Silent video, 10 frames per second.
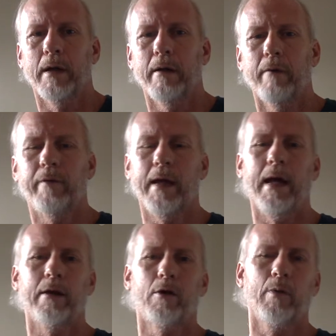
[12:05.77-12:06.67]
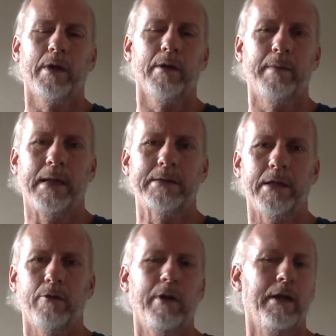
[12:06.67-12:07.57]
If they had a curriculum and they
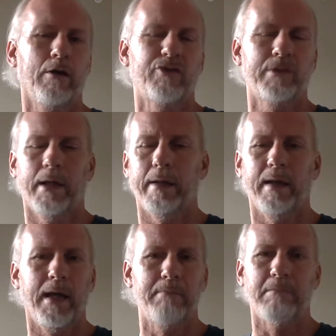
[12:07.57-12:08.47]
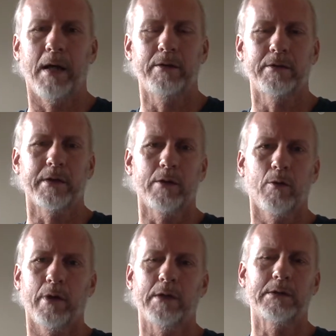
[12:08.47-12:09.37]
said, you need to go study that, I just
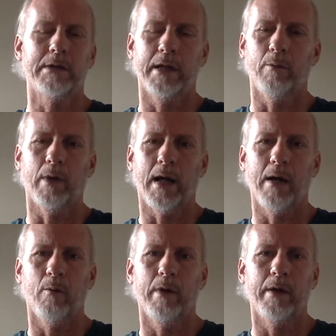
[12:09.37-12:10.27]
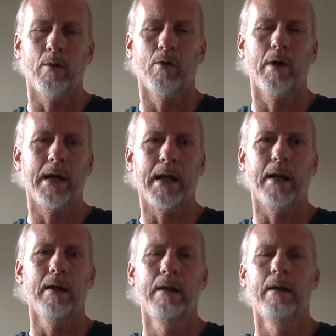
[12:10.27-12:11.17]
ignored it and studied what I wanted. Or I got
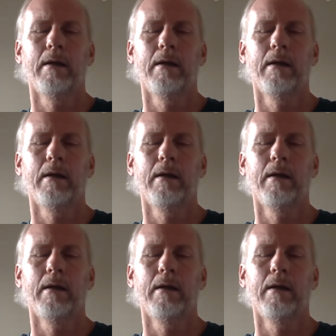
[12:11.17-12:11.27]
it,